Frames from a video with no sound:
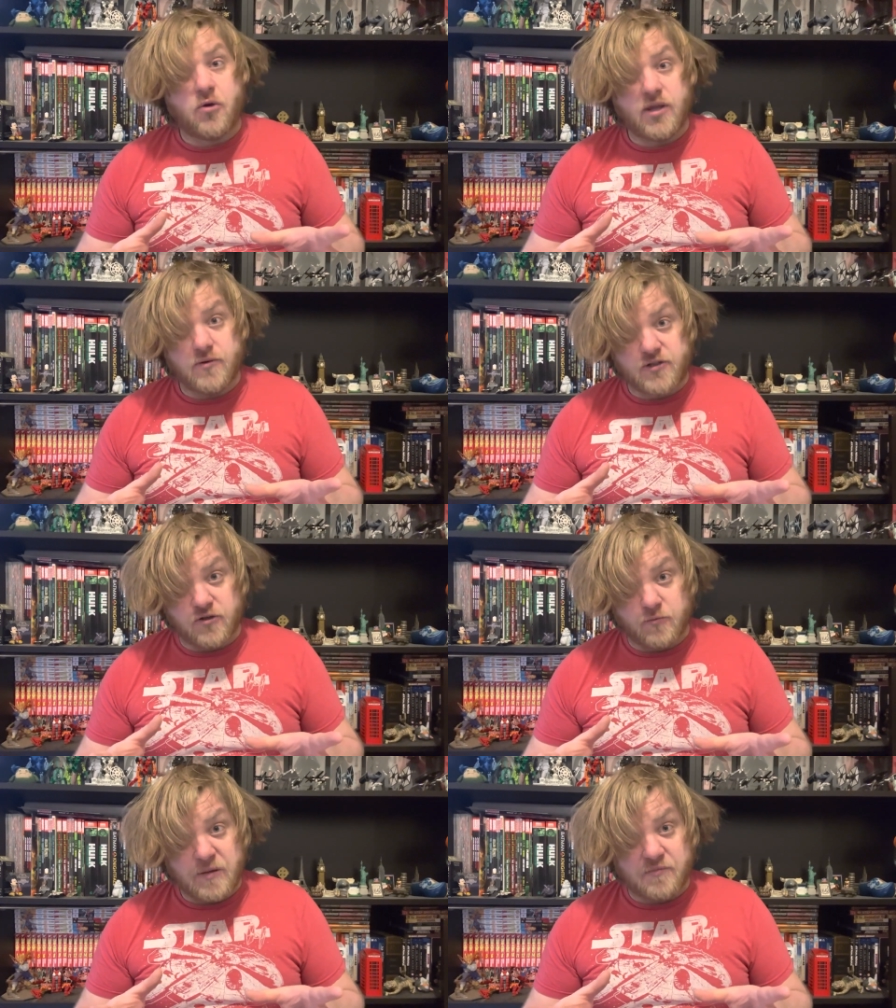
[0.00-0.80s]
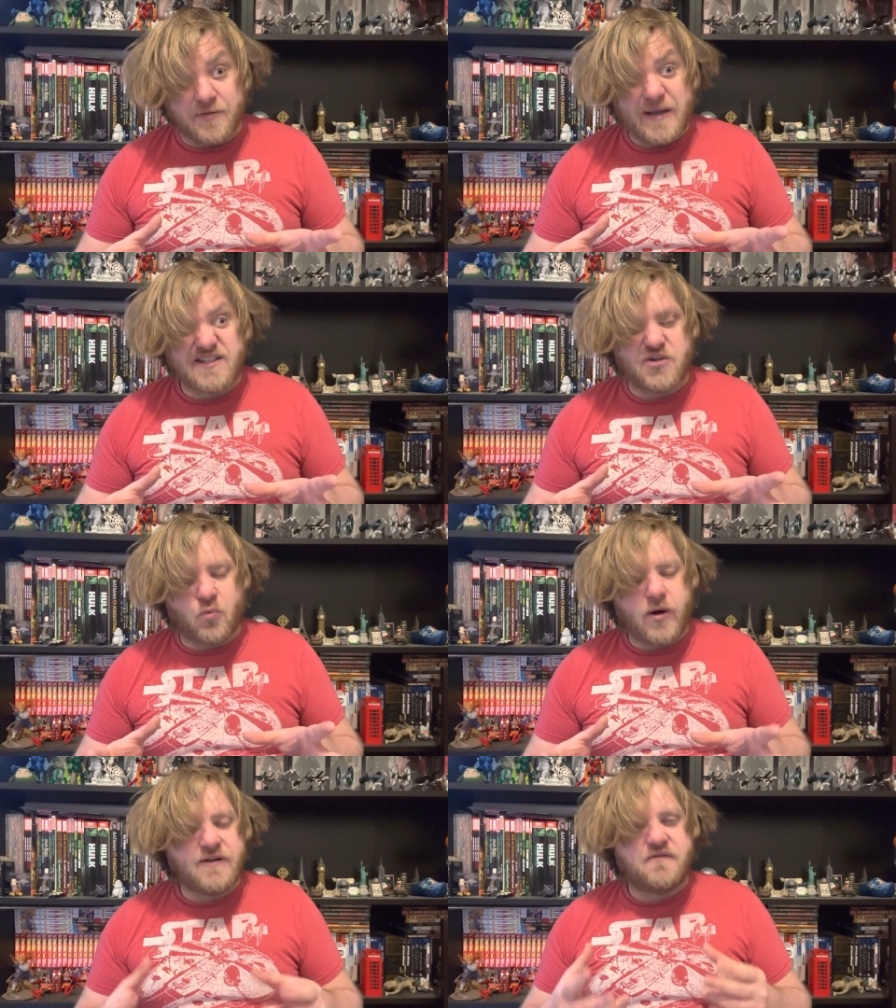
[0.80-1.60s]
YouTube implemented
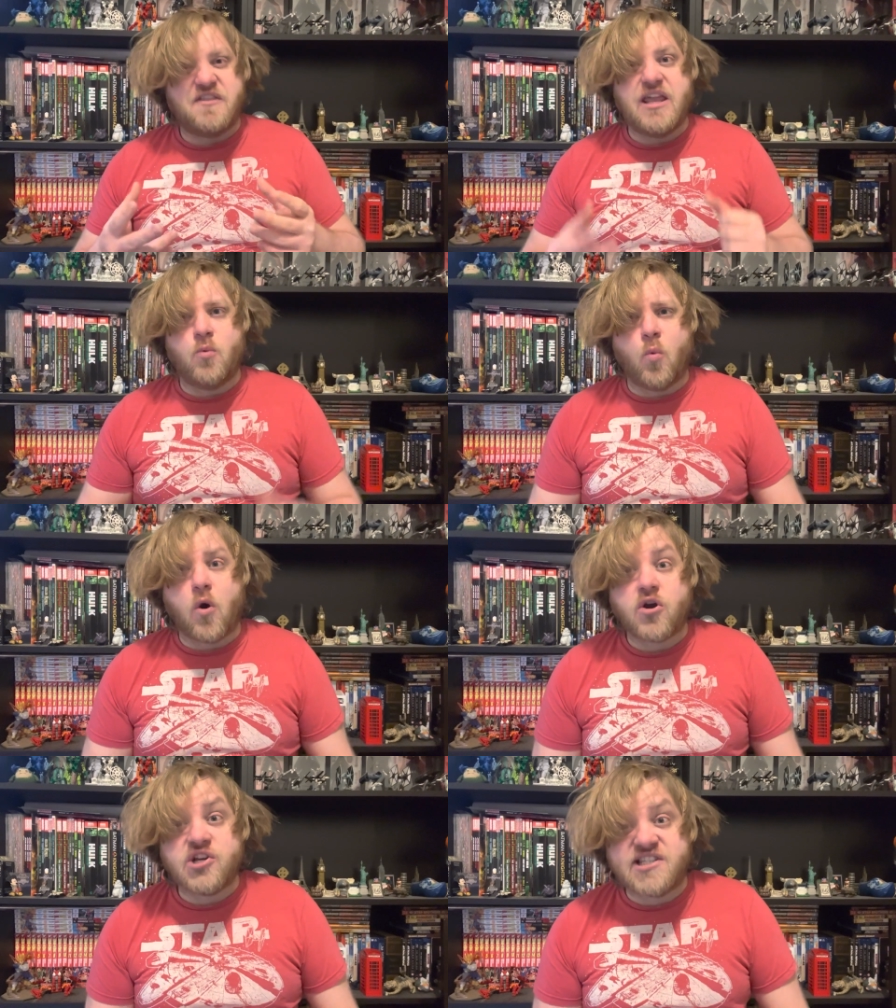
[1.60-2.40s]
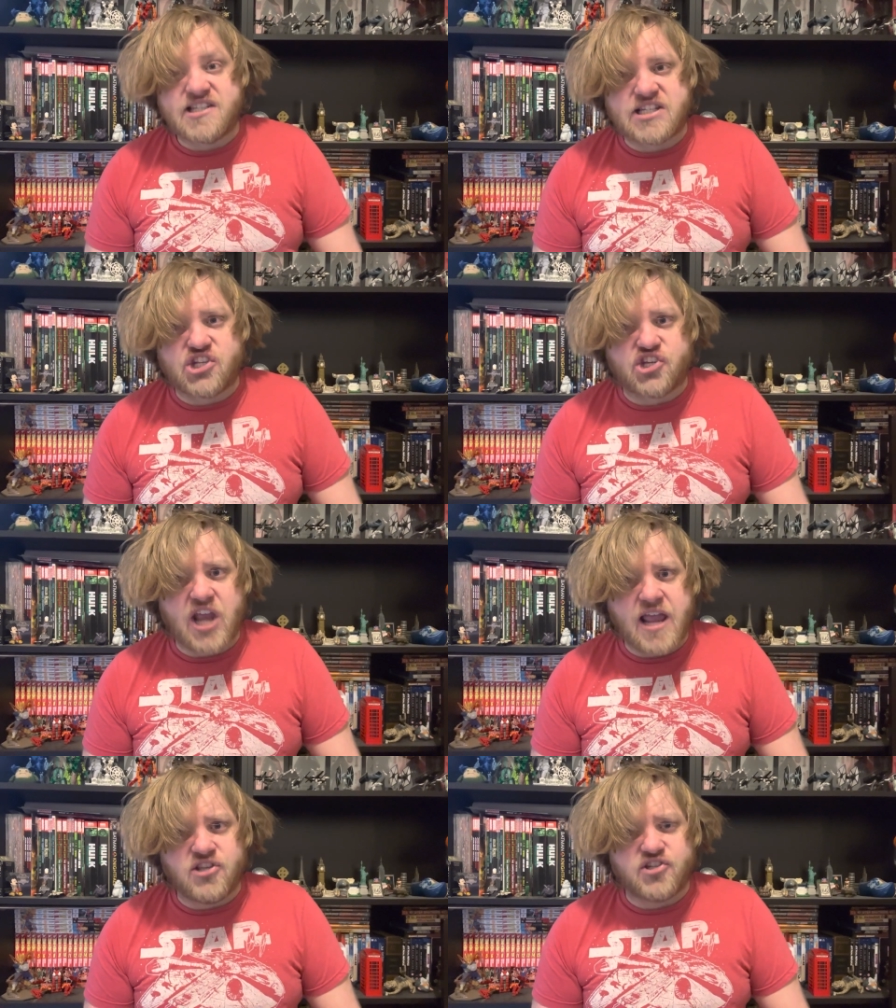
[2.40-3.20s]
one of the worst
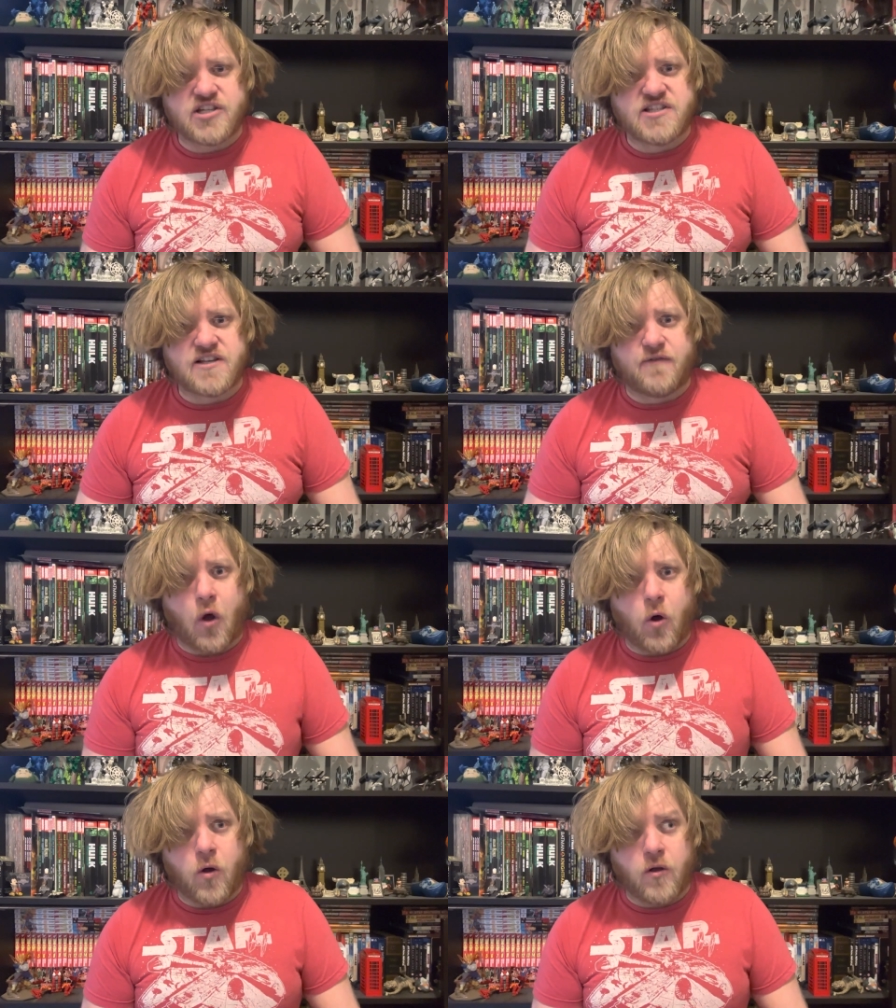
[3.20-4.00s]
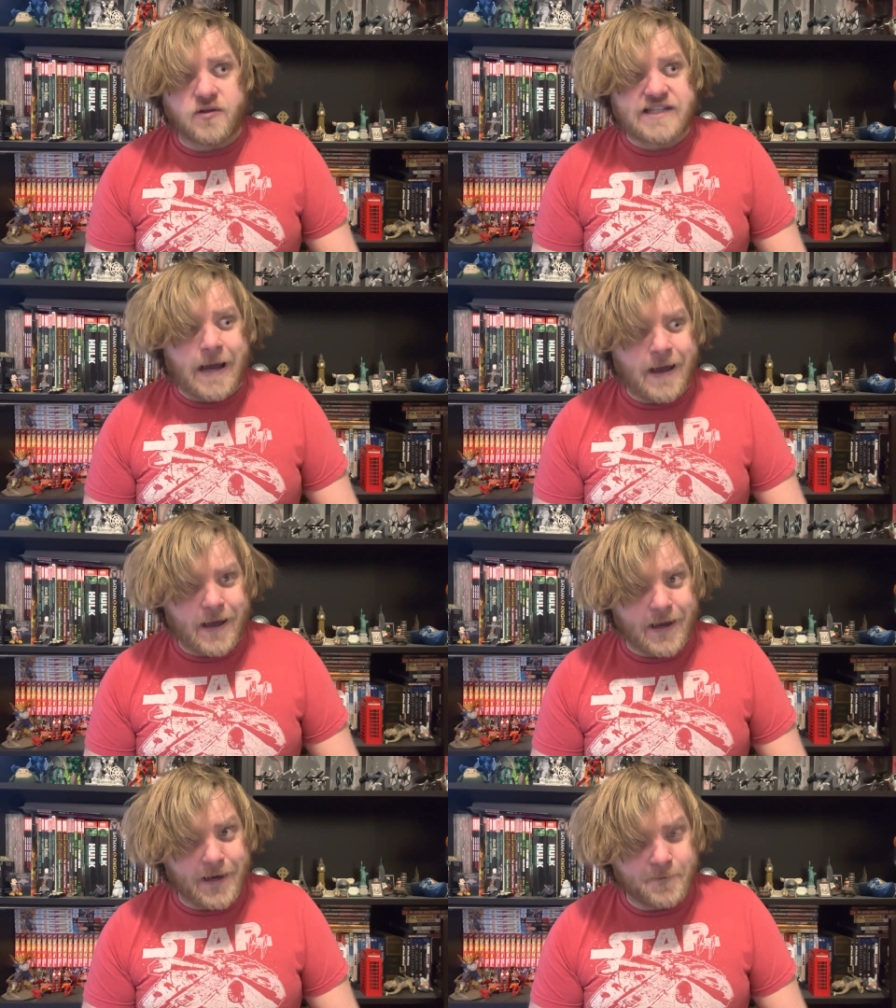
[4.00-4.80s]
changes of all
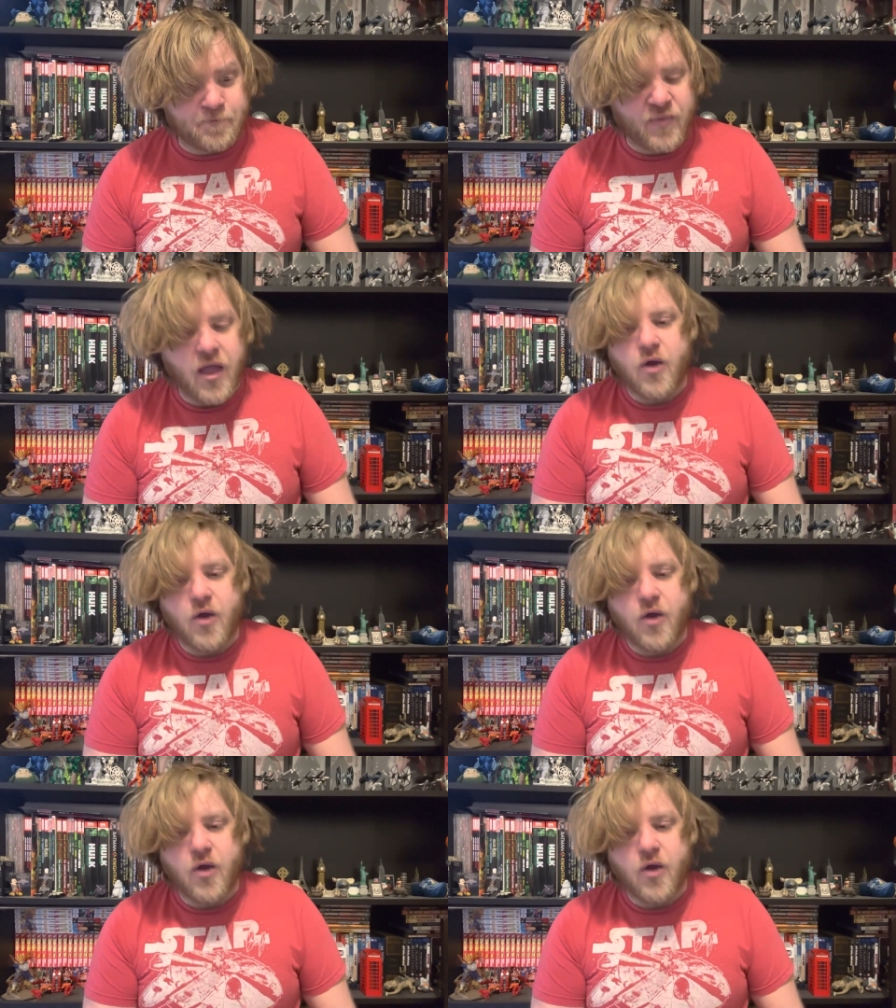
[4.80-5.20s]
time,